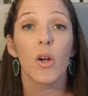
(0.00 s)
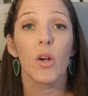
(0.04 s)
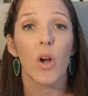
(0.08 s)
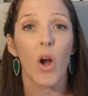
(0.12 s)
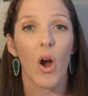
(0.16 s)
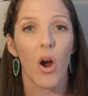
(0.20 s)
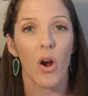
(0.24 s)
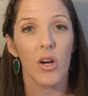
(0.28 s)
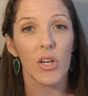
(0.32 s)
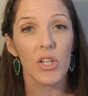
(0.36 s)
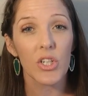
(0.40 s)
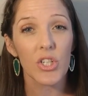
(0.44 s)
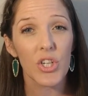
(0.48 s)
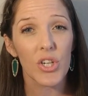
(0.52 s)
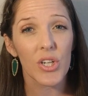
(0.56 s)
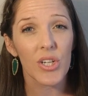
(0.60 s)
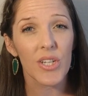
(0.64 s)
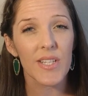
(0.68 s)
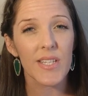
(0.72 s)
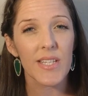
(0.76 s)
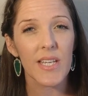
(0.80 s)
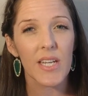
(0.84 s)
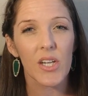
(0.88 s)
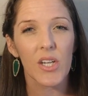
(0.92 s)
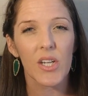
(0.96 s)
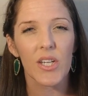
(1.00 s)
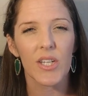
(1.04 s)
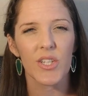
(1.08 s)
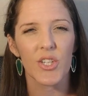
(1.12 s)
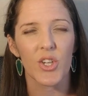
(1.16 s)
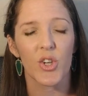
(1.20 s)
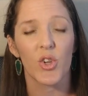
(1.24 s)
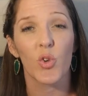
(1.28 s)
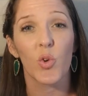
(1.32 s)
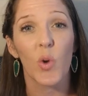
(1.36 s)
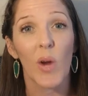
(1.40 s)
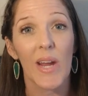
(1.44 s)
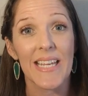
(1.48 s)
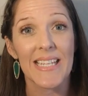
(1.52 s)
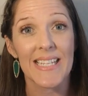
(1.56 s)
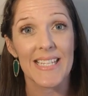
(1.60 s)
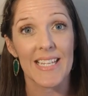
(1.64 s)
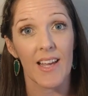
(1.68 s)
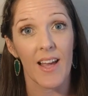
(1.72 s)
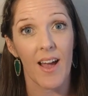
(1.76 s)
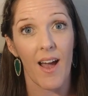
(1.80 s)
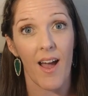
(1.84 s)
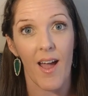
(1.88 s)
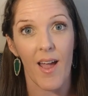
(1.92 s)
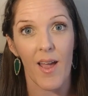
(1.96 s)
Car insurance here is
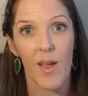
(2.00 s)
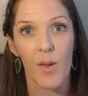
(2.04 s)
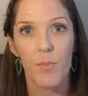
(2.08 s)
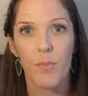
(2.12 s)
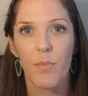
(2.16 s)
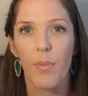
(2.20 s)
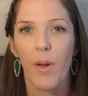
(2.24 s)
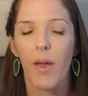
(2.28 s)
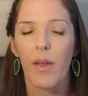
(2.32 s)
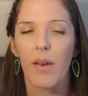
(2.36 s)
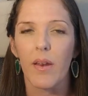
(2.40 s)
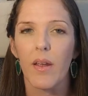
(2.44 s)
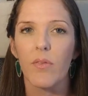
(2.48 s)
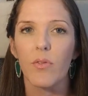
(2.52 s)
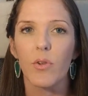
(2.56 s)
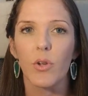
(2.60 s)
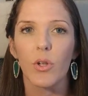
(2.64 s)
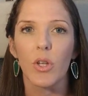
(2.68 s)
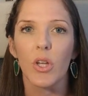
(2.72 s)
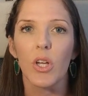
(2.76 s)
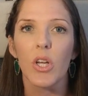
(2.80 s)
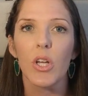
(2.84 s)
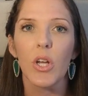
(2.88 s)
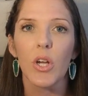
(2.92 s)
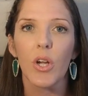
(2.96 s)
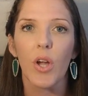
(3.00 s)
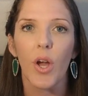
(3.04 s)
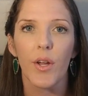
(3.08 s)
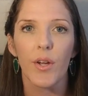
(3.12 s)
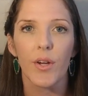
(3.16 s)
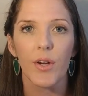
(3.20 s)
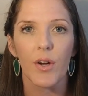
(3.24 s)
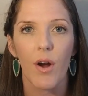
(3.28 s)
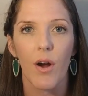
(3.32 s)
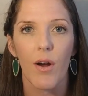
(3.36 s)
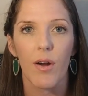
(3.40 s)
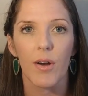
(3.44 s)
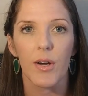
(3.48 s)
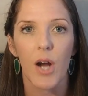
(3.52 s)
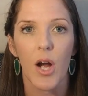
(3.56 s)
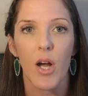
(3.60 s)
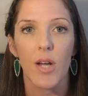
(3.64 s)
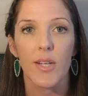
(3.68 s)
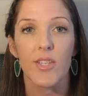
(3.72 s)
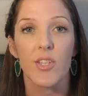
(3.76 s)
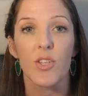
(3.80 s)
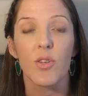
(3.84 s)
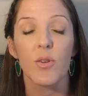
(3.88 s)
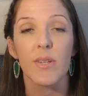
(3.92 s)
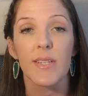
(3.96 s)
crazy high, but if you're looking to cut your car
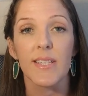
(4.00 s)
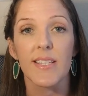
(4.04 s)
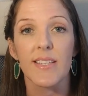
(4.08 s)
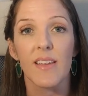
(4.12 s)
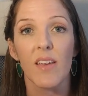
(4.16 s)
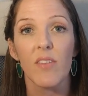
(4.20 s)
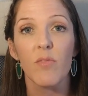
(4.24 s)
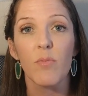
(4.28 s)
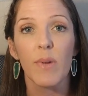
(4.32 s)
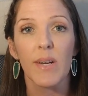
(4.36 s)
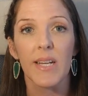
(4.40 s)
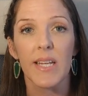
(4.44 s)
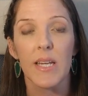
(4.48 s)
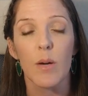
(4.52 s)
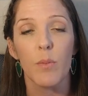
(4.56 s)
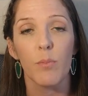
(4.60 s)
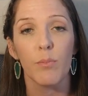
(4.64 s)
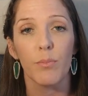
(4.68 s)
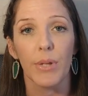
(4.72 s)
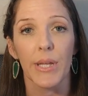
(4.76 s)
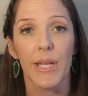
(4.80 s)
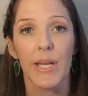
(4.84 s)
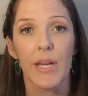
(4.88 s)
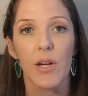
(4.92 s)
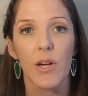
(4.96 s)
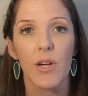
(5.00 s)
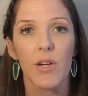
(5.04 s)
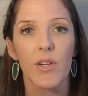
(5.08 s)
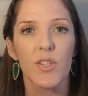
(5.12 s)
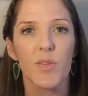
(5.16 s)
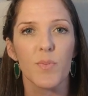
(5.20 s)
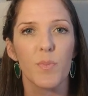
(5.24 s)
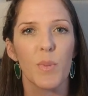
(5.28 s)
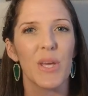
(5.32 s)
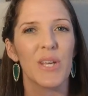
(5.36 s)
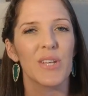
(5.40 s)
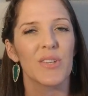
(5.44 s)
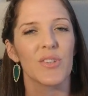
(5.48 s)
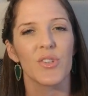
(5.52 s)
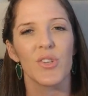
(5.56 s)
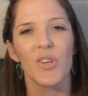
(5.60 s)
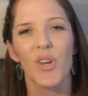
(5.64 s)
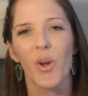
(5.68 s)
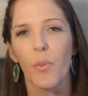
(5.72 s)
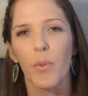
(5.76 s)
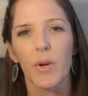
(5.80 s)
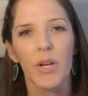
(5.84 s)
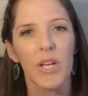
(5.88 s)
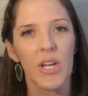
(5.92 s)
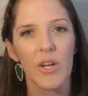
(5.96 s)
costs, you can save money on blinkers because
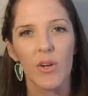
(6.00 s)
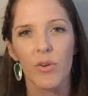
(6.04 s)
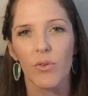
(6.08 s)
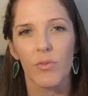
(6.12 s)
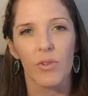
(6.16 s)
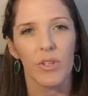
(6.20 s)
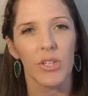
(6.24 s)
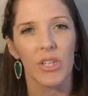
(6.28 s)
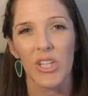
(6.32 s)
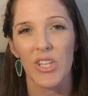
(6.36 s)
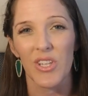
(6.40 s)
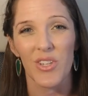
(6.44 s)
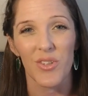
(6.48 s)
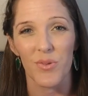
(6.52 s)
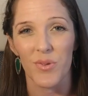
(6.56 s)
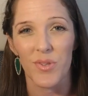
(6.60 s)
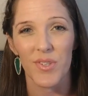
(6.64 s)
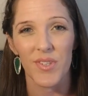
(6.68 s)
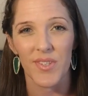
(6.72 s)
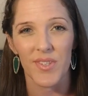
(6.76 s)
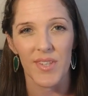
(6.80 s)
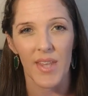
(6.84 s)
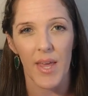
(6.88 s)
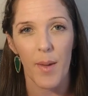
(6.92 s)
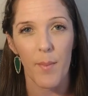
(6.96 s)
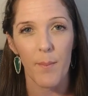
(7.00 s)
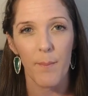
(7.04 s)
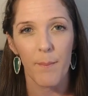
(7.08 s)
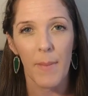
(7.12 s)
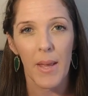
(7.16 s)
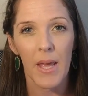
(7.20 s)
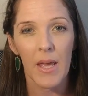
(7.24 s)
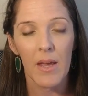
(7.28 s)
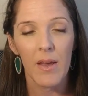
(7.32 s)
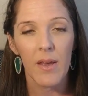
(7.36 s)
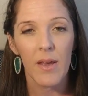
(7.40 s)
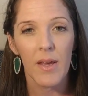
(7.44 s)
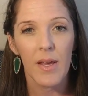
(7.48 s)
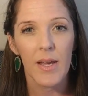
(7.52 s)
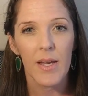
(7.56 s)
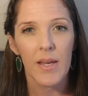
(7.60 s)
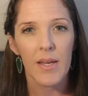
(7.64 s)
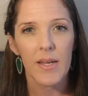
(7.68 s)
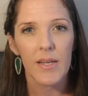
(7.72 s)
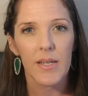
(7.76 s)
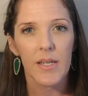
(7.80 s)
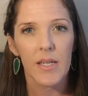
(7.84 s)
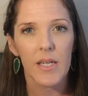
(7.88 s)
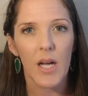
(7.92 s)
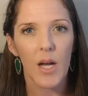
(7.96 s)
no one here really uses them.
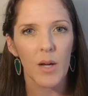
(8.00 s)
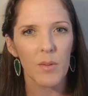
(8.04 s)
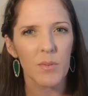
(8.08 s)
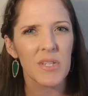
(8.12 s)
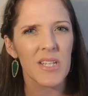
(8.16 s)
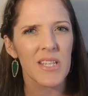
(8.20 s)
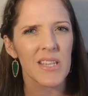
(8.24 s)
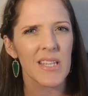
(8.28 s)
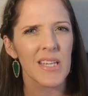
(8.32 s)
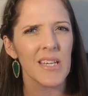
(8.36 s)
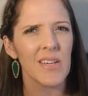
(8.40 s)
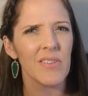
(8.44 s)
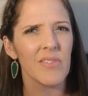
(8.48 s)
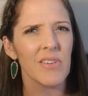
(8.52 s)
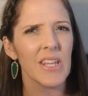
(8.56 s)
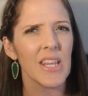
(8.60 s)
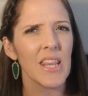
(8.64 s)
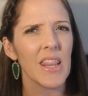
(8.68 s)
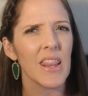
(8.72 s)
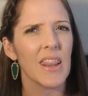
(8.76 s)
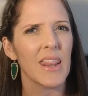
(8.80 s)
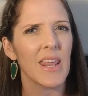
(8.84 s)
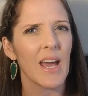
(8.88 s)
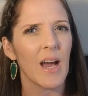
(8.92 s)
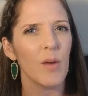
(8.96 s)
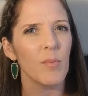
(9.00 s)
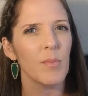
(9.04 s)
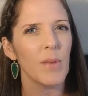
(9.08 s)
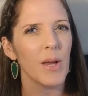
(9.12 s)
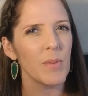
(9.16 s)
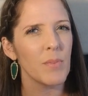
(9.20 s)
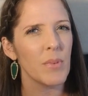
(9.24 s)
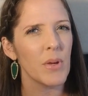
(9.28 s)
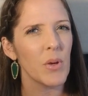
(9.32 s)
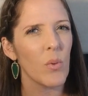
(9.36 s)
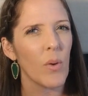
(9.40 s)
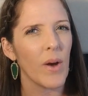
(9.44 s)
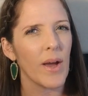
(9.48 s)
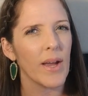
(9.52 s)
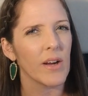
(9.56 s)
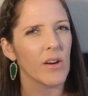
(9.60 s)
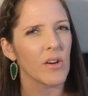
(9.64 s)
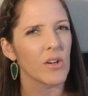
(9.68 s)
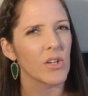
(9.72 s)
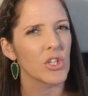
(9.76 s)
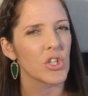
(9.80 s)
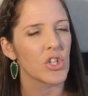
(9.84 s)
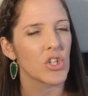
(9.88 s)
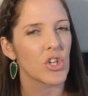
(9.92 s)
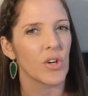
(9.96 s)
Come to think of it, that might be why
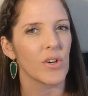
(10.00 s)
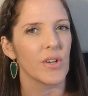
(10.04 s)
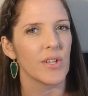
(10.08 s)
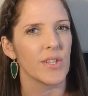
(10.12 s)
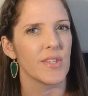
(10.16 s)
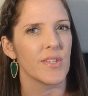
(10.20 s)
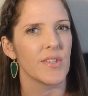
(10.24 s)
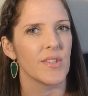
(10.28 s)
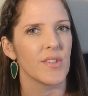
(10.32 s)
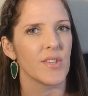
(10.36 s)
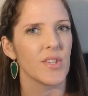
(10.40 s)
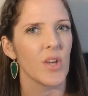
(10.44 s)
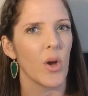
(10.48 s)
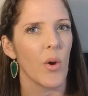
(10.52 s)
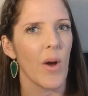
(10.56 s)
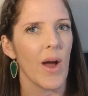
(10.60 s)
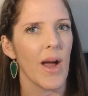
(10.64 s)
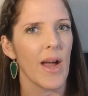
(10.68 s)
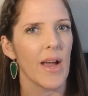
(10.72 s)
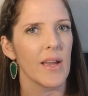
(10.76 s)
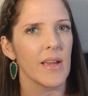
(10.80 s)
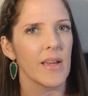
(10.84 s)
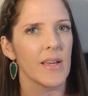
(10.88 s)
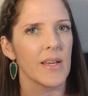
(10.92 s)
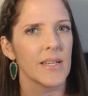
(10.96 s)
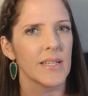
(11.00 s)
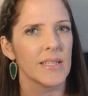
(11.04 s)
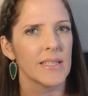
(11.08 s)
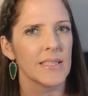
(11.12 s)
our insurance is so high.